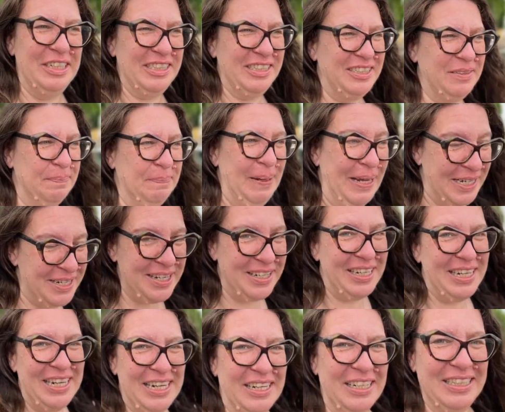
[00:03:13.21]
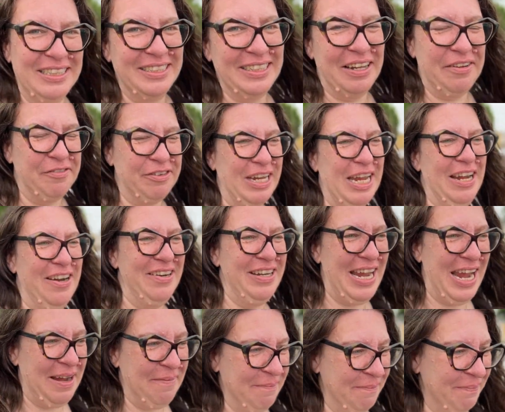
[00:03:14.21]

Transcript: especially on self-care day.